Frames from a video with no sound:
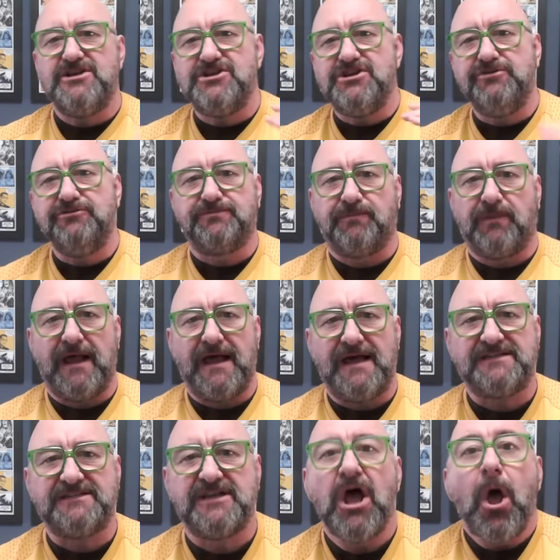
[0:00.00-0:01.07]
news
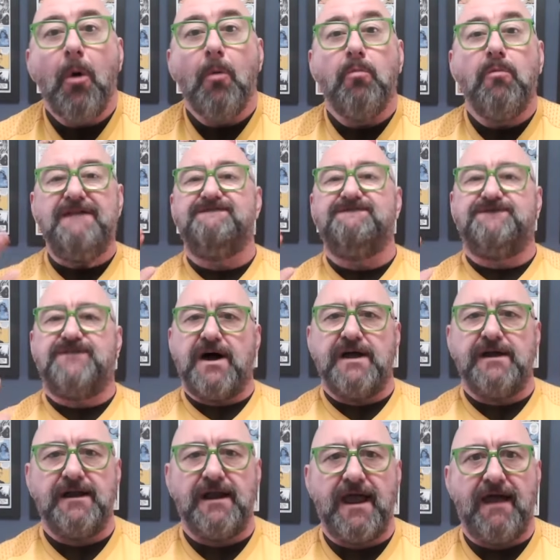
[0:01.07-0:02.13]
blast. We
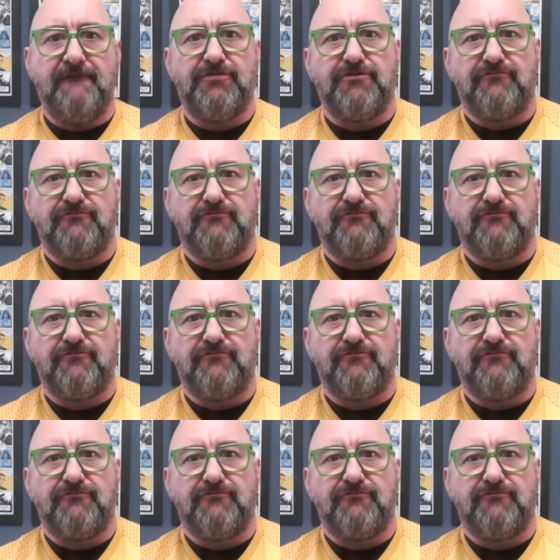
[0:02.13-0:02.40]
finally have